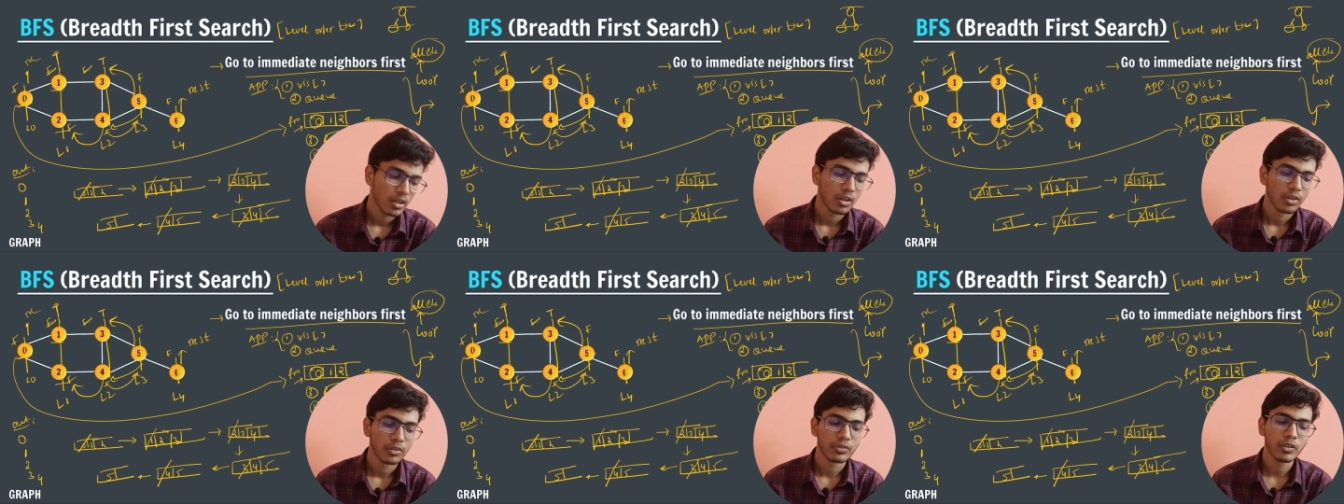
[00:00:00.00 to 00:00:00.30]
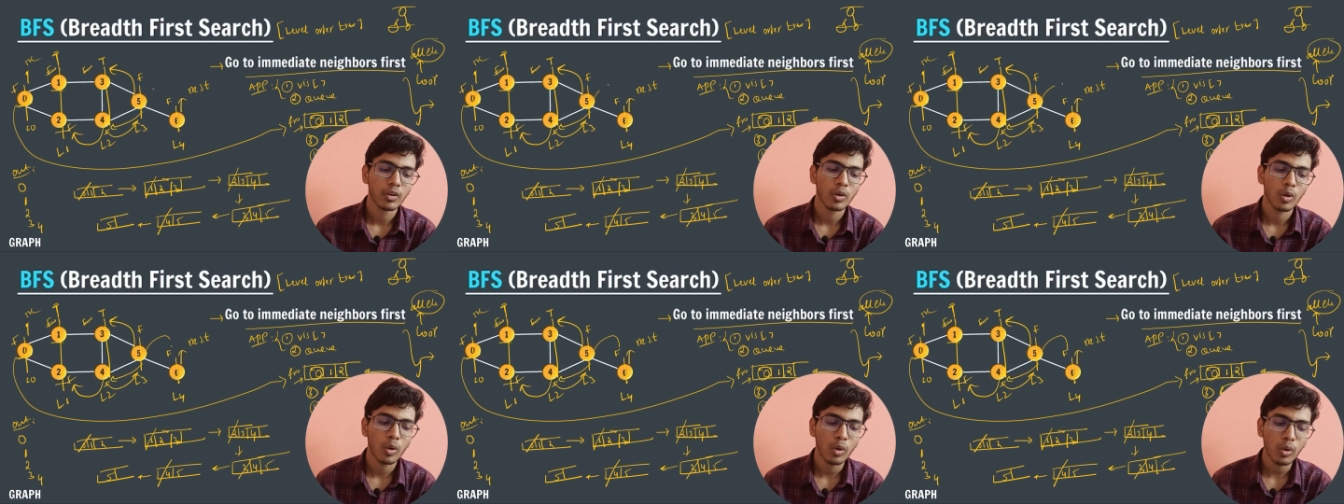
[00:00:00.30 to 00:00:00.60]

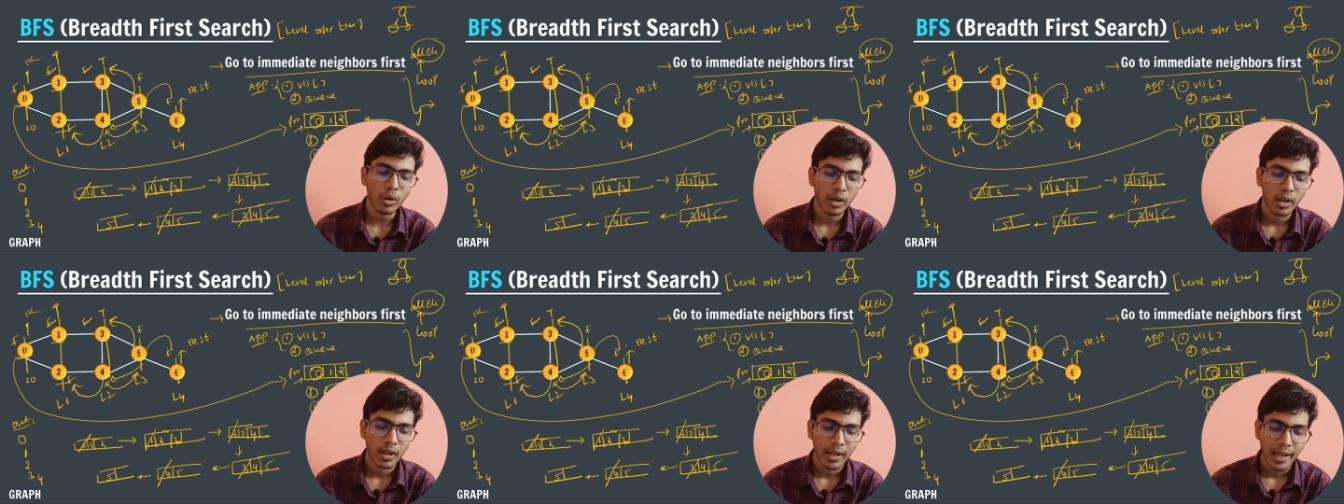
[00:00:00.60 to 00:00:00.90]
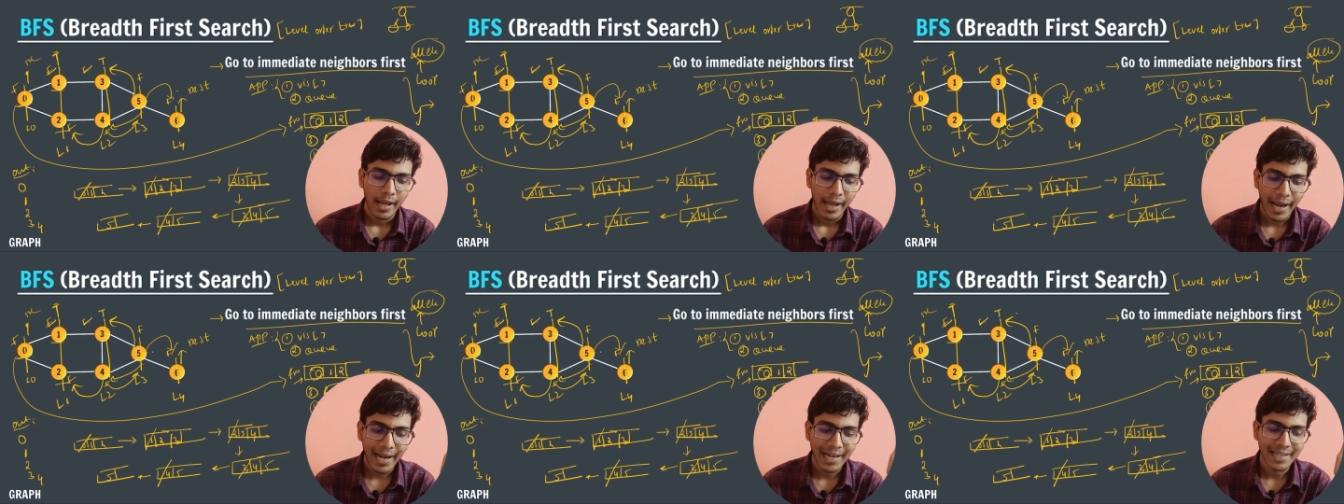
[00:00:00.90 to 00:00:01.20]
4
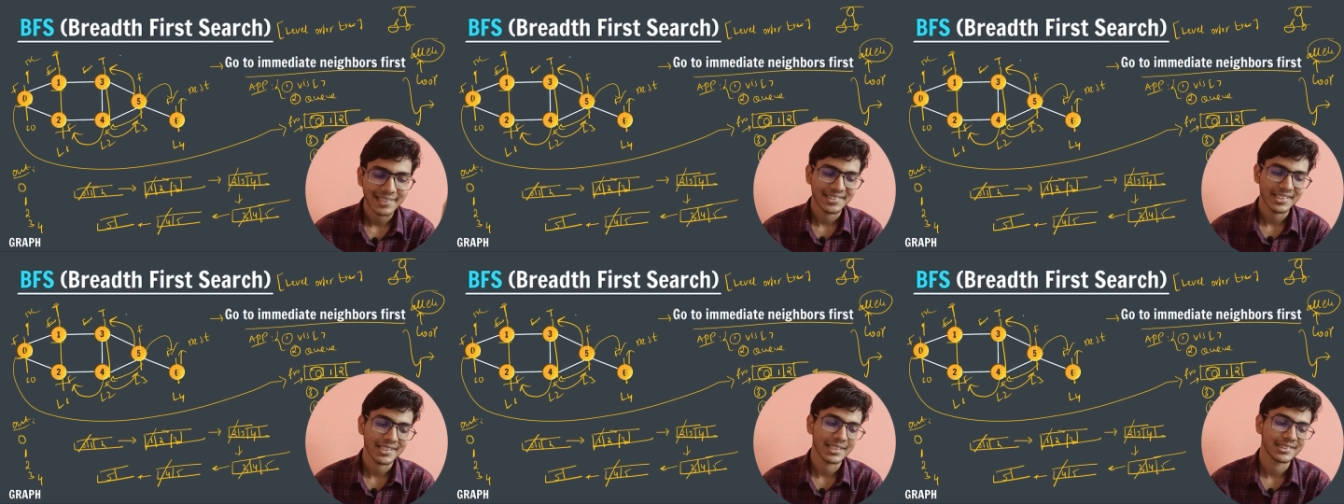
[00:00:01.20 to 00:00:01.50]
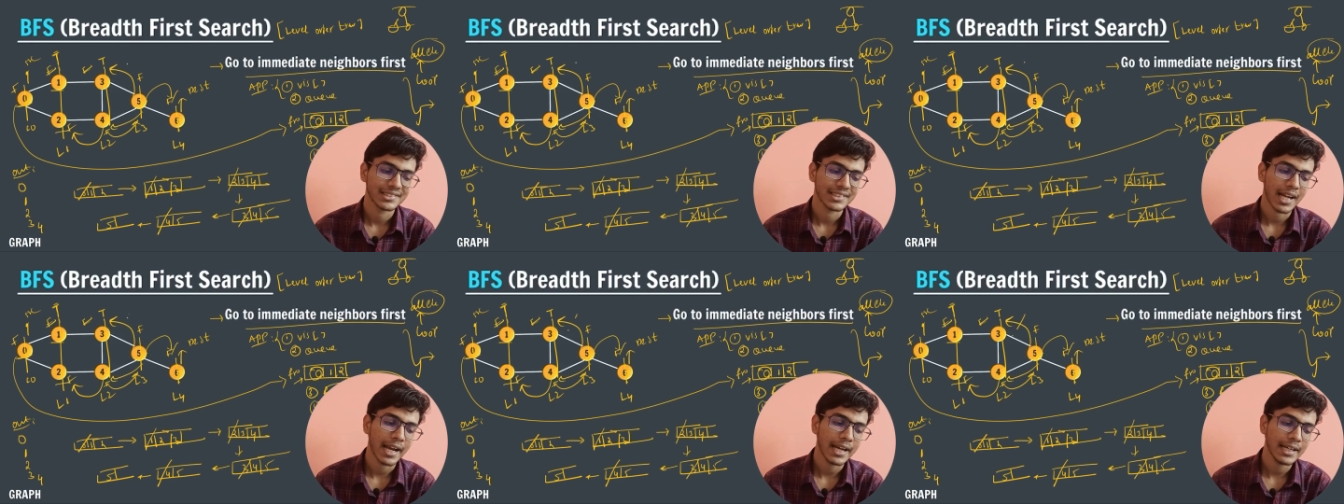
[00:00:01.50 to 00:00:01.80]
and
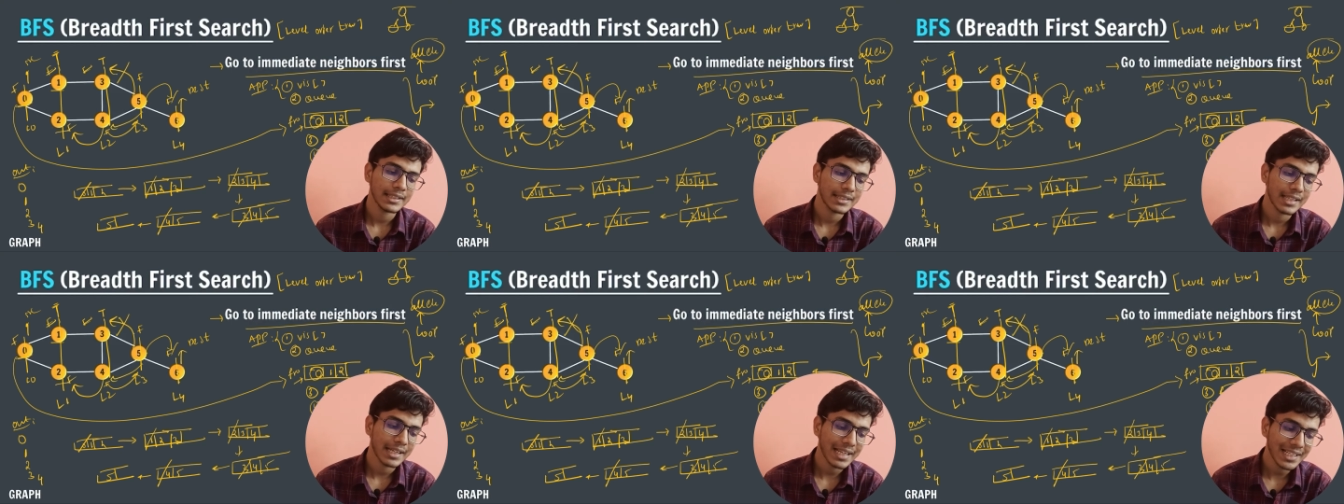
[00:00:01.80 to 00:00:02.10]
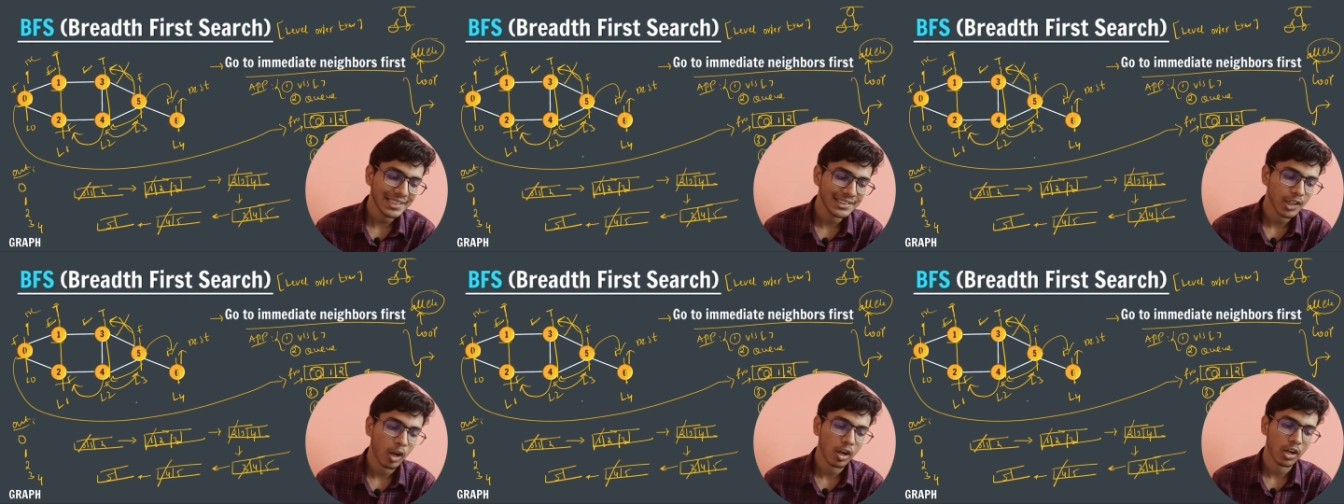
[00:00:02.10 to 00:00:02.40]
6, and 3
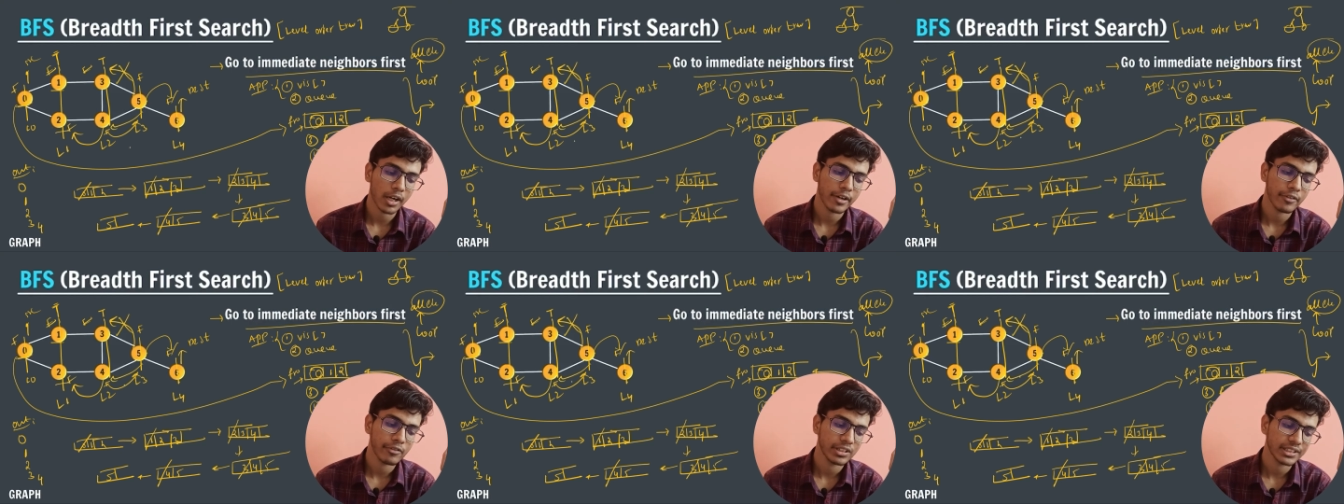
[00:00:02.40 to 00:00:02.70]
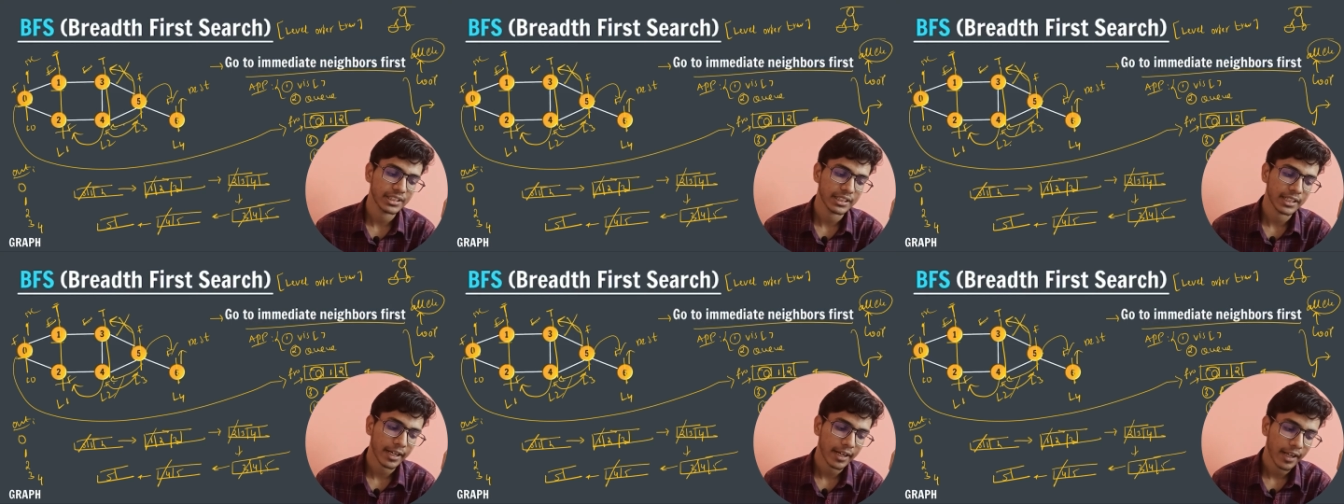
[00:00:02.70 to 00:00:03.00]
is already
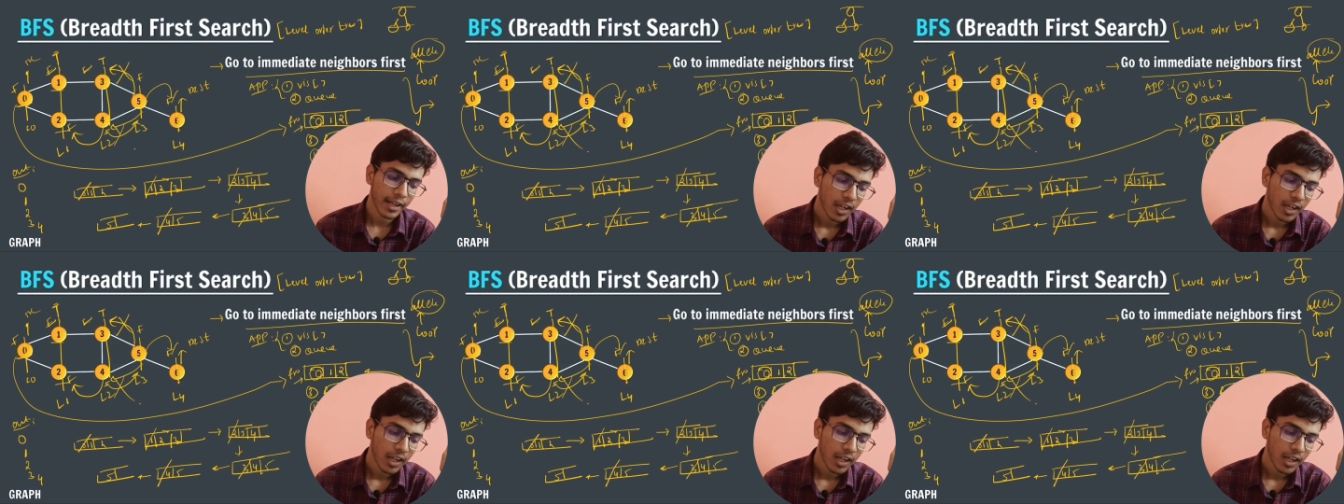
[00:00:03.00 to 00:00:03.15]
visited,